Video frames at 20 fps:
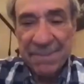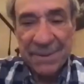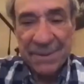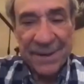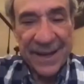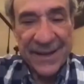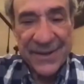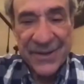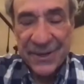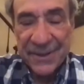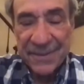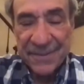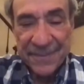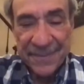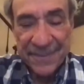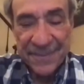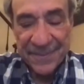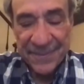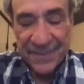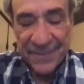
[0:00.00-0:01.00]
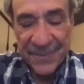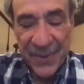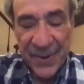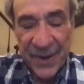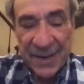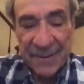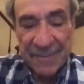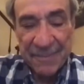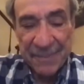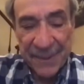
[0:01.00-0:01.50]
pleasure.
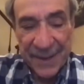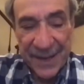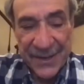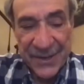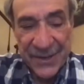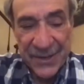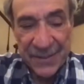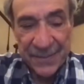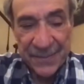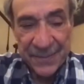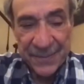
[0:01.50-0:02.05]
What a pleasure.